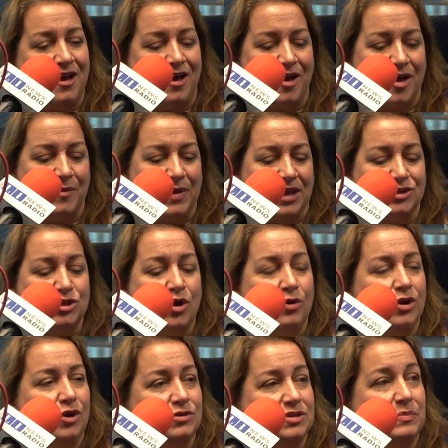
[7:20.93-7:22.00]

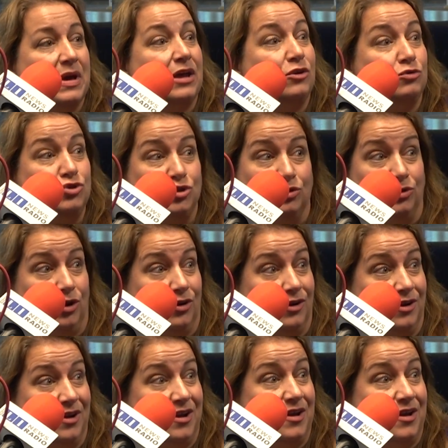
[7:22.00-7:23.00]
Antonio Sabato Jr.